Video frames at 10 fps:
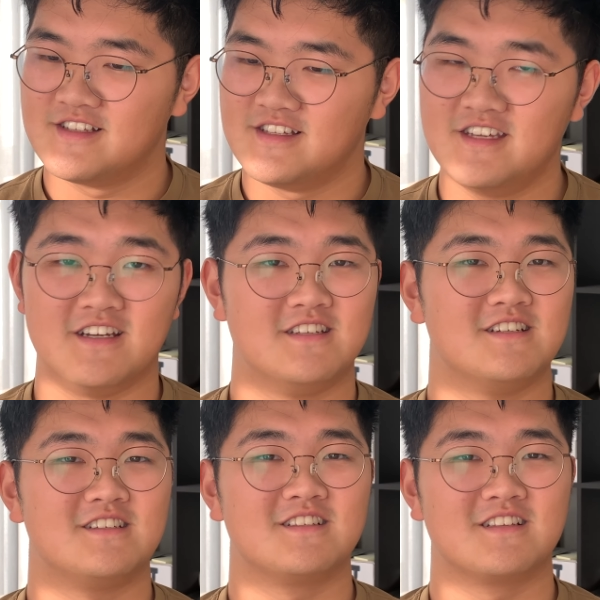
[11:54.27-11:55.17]
yeah,
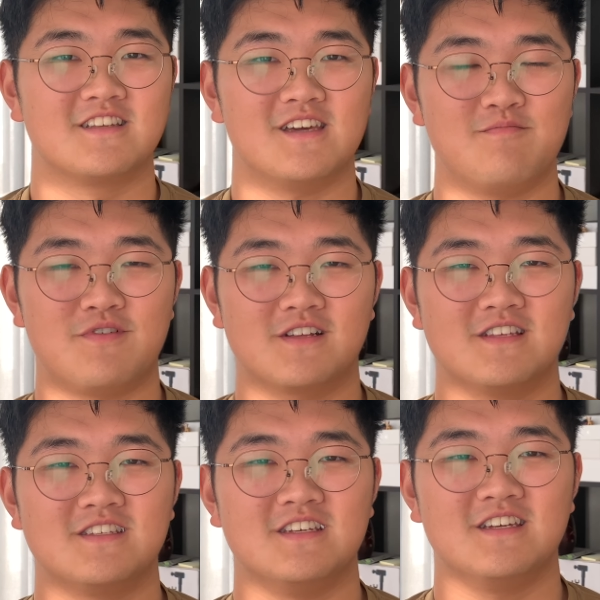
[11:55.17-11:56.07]
just keep
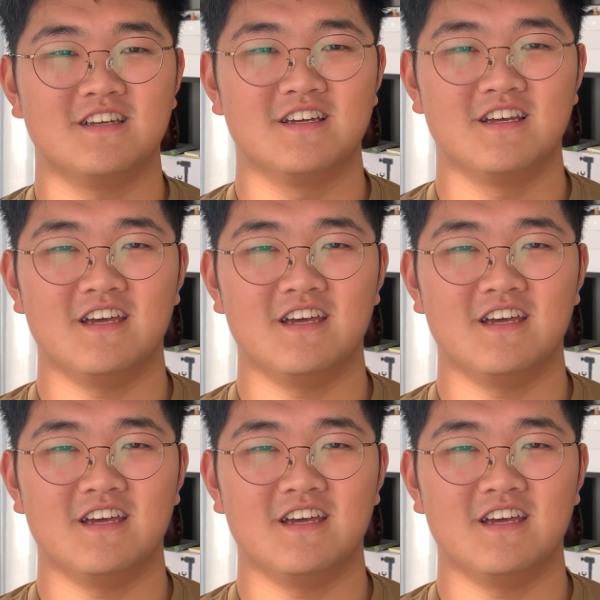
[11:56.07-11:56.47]
practicing